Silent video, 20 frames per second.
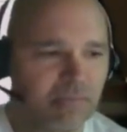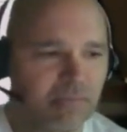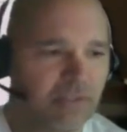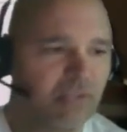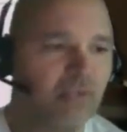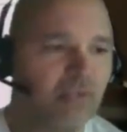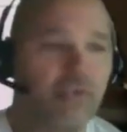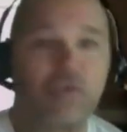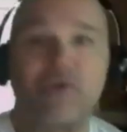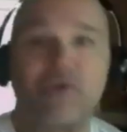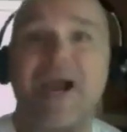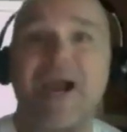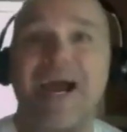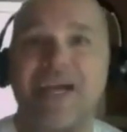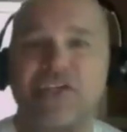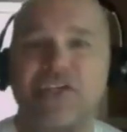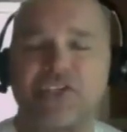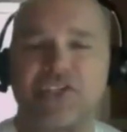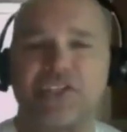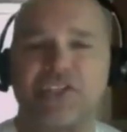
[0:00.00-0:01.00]
to
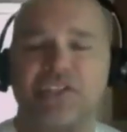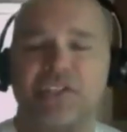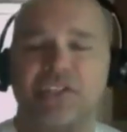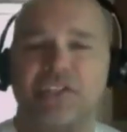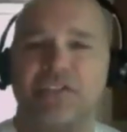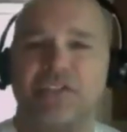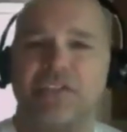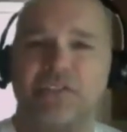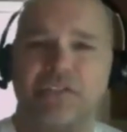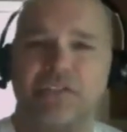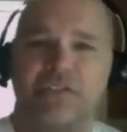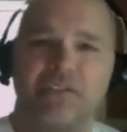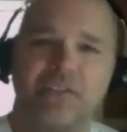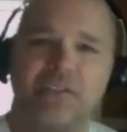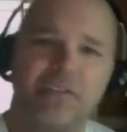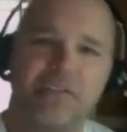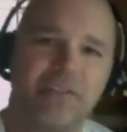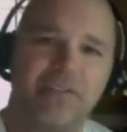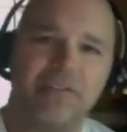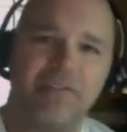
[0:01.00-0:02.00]
trash
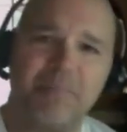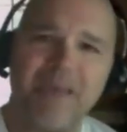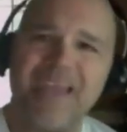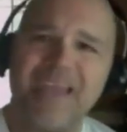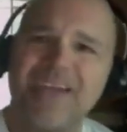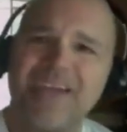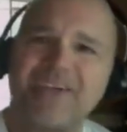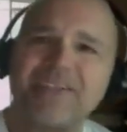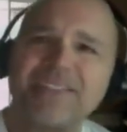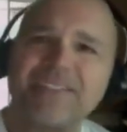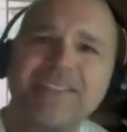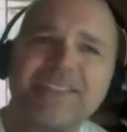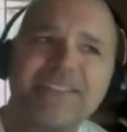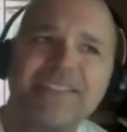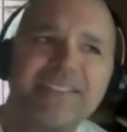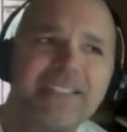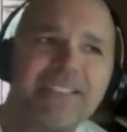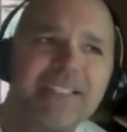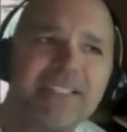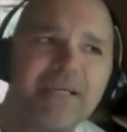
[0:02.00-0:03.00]
the mayor.
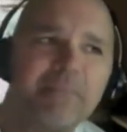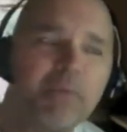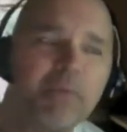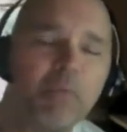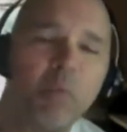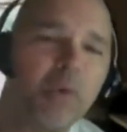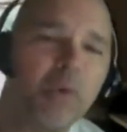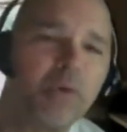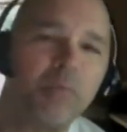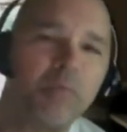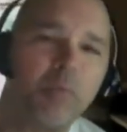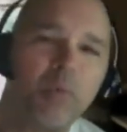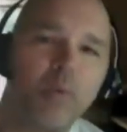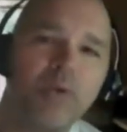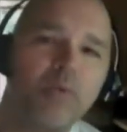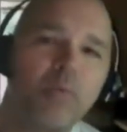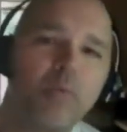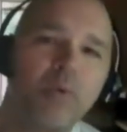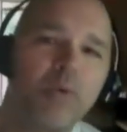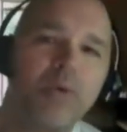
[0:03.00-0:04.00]
I mean, what
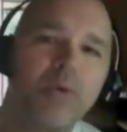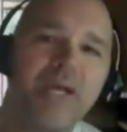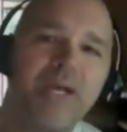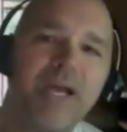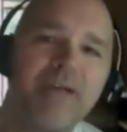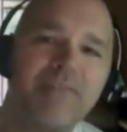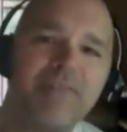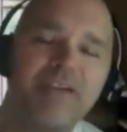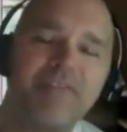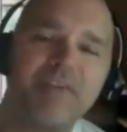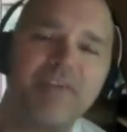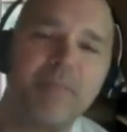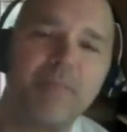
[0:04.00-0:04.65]
what what do I have left in